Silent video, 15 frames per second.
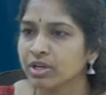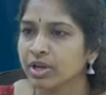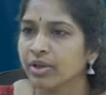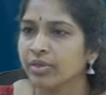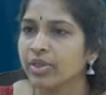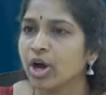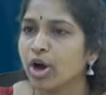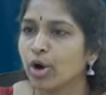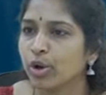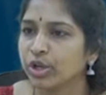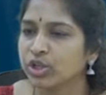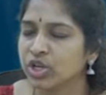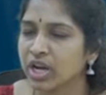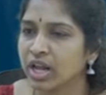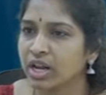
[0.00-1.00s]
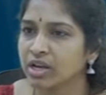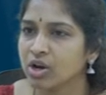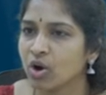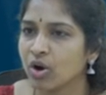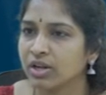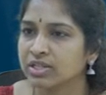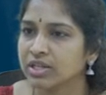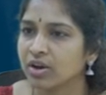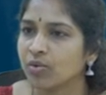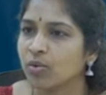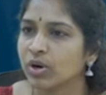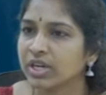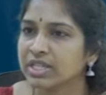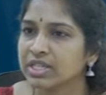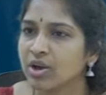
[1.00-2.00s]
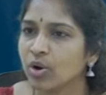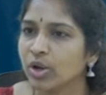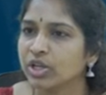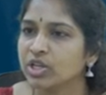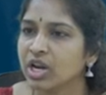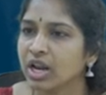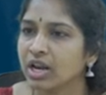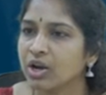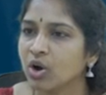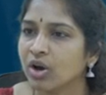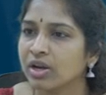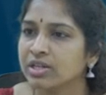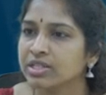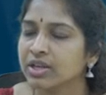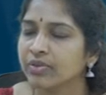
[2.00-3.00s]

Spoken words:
the original cause. What is the original cause?